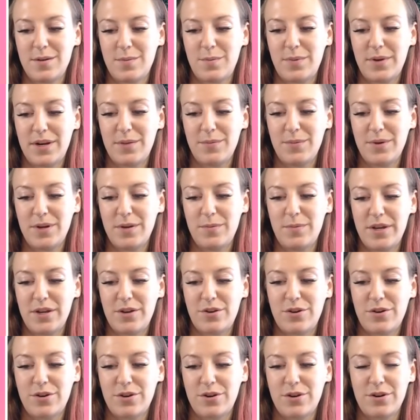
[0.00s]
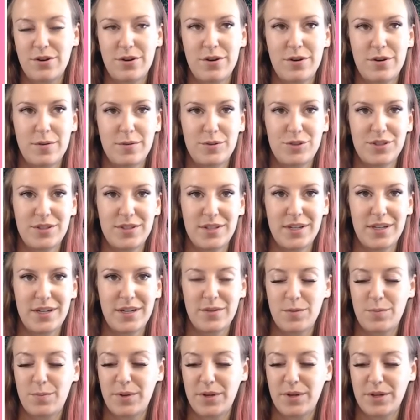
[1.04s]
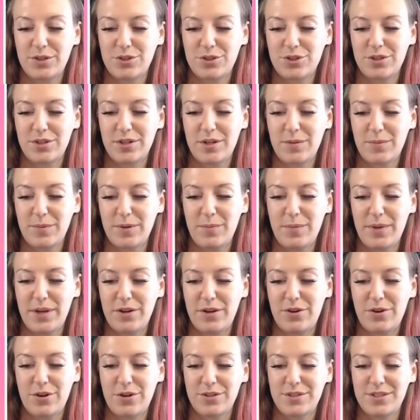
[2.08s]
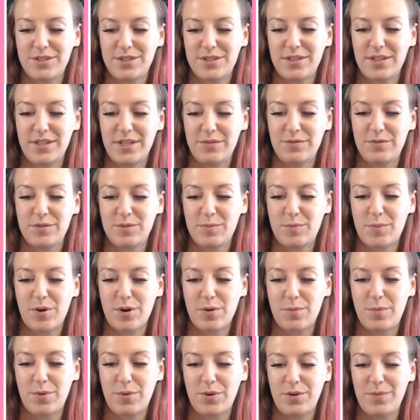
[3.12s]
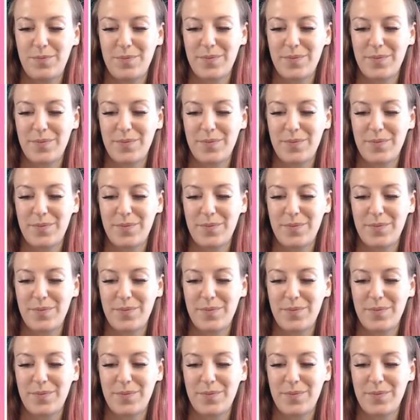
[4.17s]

But I'm going to make her, just like in the picture, I'm going to make her sleeves purple.